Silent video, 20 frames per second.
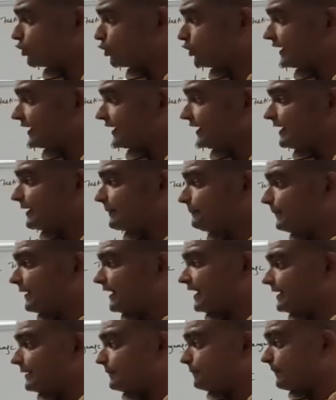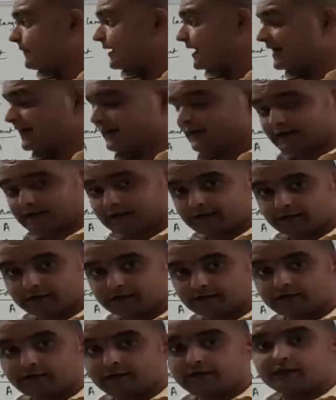to keep in mind
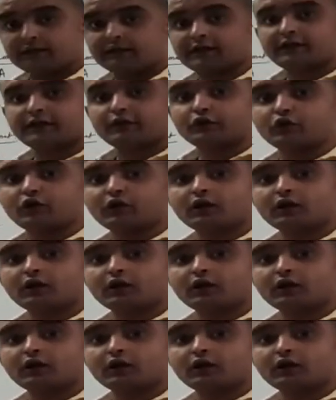that you